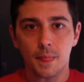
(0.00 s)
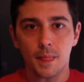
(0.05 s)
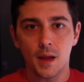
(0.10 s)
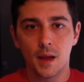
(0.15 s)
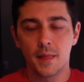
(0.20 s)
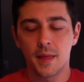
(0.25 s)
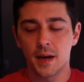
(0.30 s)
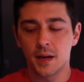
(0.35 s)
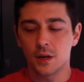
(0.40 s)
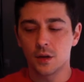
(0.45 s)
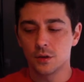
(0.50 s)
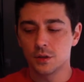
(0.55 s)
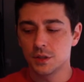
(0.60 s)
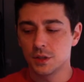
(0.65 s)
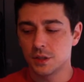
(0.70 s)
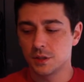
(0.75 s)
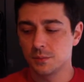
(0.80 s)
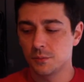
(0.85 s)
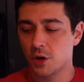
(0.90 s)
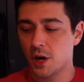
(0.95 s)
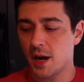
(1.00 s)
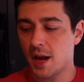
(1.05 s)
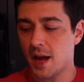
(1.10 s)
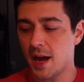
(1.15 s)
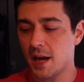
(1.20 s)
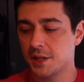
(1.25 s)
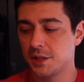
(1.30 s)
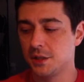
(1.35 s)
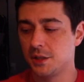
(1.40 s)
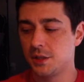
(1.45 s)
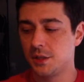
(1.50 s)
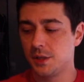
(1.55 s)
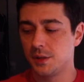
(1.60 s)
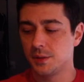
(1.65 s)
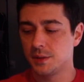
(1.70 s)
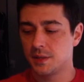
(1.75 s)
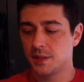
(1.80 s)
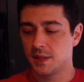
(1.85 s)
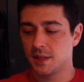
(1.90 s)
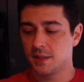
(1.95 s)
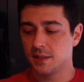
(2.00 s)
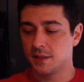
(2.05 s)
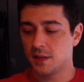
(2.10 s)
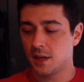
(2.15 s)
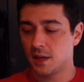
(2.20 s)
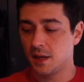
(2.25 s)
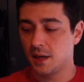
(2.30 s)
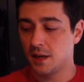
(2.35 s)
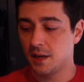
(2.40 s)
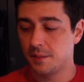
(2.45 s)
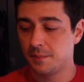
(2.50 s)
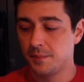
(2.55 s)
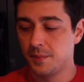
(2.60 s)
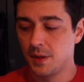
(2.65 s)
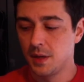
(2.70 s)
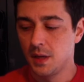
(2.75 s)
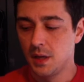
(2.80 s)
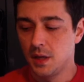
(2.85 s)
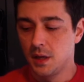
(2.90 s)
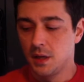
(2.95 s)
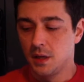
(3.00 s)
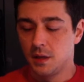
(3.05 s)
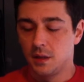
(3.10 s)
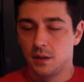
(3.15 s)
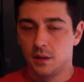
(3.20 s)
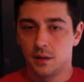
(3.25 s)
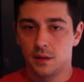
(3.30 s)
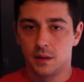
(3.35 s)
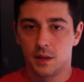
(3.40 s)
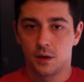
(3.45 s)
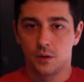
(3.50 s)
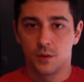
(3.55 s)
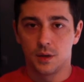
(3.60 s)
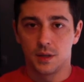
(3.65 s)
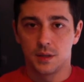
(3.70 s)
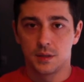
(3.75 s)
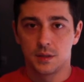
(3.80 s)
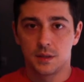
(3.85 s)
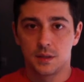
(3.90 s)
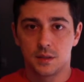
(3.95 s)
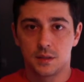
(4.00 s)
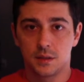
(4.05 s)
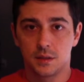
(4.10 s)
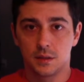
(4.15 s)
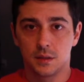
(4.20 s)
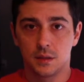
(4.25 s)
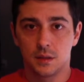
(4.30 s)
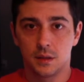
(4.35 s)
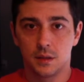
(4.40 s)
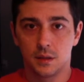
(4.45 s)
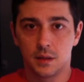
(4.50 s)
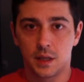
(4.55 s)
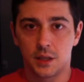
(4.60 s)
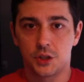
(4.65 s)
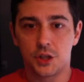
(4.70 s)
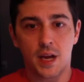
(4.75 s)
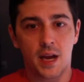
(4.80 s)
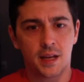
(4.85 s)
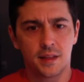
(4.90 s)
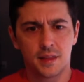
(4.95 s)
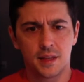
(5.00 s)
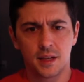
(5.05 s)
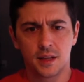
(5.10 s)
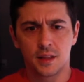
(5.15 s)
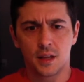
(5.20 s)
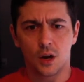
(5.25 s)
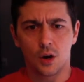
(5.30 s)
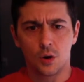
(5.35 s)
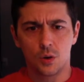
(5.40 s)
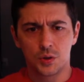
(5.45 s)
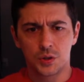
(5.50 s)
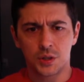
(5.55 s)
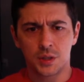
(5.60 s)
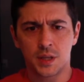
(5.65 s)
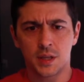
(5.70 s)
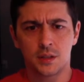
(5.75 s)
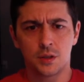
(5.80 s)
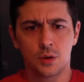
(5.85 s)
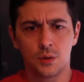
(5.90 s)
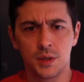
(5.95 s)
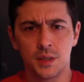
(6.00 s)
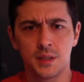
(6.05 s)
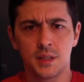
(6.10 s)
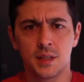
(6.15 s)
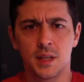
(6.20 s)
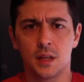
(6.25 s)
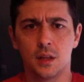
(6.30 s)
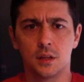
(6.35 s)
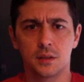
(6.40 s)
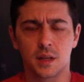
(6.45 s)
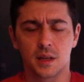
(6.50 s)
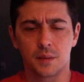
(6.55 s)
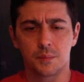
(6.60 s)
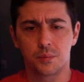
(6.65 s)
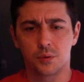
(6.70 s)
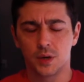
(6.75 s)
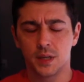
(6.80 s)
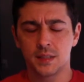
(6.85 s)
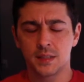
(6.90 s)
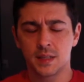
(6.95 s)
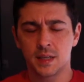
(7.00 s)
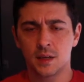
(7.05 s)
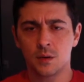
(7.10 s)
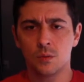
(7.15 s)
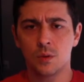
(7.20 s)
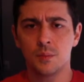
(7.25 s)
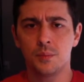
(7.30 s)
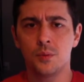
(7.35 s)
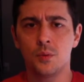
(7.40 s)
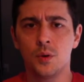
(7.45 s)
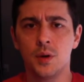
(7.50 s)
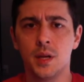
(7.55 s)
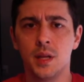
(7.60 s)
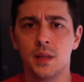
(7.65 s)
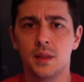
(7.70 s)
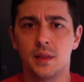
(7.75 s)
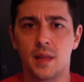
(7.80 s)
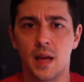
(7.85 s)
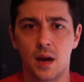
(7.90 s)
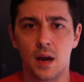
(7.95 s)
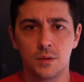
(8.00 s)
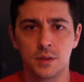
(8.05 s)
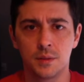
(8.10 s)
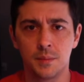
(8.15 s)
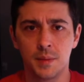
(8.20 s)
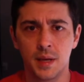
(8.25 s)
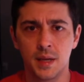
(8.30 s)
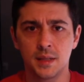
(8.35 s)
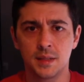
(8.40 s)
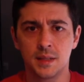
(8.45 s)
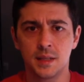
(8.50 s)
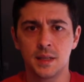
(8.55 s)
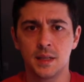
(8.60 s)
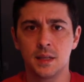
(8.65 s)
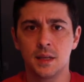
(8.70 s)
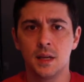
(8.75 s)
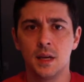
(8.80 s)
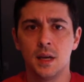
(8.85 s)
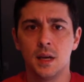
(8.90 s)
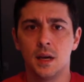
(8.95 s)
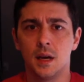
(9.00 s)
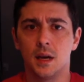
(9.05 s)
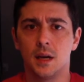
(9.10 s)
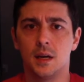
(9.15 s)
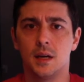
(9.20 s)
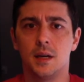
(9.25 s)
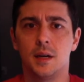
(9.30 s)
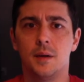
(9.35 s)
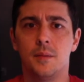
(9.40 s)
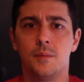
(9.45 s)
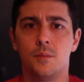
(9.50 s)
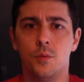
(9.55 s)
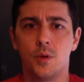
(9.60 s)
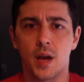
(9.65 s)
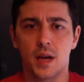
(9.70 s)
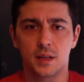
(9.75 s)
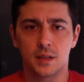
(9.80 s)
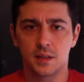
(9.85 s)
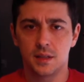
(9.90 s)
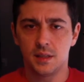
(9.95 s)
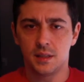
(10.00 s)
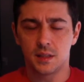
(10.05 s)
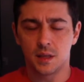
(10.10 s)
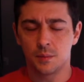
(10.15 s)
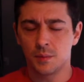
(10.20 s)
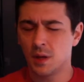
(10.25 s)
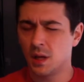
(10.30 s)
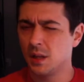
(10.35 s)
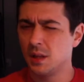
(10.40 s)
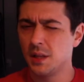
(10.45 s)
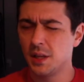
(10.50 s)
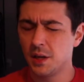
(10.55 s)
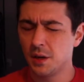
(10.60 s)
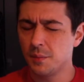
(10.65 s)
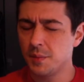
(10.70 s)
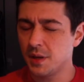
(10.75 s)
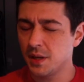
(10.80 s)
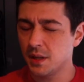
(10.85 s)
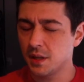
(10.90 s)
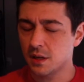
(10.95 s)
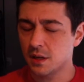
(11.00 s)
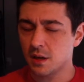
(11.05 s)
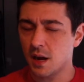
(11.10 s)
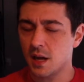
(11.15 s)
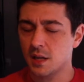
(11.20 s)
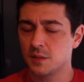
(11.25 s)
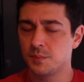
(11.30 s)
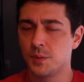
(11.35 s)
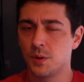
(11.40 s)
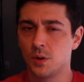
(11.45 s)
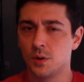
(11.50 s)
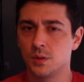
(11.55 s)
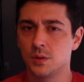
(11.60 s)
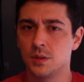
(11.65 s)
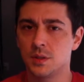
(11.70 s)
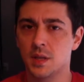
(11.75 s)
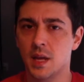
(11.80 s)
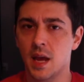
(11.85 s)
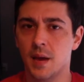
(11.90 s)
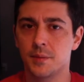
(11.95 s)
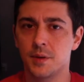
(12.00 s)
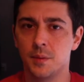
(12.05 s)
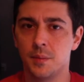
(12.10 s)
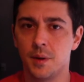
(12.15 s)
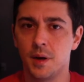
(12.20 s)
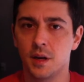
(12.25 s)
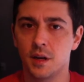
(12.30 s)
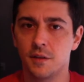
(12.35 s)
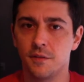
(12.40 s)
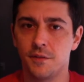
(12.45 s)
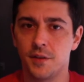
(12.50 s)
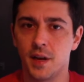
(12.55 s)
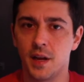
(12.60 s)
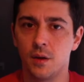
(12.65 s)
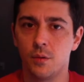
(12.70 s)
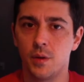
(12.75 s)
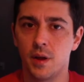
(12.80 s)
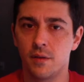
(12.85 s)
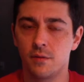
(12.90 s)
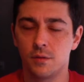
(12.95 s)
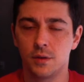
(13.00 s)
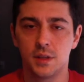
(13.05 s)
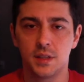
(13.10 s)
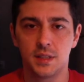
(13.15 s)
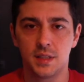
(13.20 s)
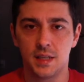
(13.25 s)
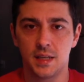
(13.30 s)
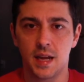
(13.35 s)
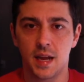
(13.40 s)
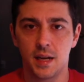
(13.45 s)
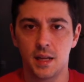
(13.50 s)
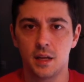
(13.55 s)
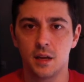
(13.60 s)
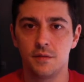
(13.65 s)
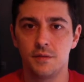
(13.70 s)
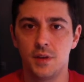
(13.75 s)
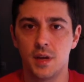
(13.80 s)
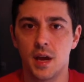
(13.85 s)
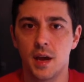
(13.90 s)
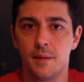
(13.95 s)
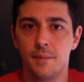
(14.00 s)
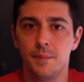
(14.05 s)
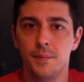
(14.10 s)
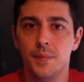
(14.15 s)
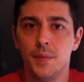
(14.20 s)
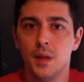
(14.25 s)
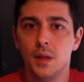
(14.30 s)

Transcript: And then it goes into some great action sequences. Um, there was that giant thing in the ocean that Tony's in that looks like a prison at one point. That was amazing. Um, we got to see some a little bit of the Crossbones Captain America fight. We haven't really seen any of yet.